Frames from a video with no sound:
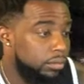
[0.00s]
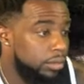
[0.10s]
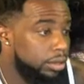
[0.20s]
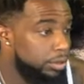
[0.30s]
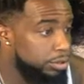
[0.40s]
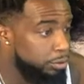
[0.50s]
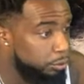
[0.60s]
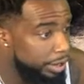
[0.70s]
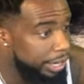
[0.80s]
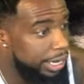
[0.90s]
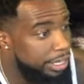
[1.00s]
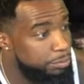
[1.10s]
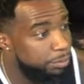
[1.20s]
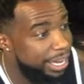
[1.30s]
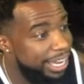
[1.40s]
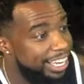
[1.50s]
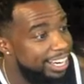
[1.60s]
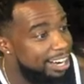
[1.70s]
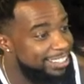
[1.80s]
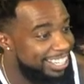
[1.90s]
The rent is made
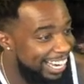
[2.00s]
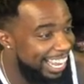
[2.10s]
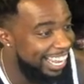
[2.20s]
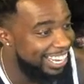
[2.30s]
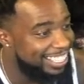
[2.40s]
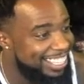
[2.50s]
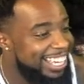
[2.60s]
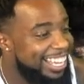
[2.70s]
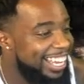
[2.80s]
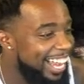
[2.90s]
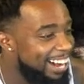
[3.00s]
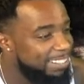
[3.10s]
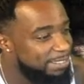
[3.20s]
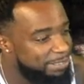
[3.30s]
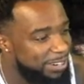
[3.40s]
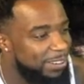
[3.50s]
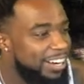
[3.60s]
of glass. Cows and folks.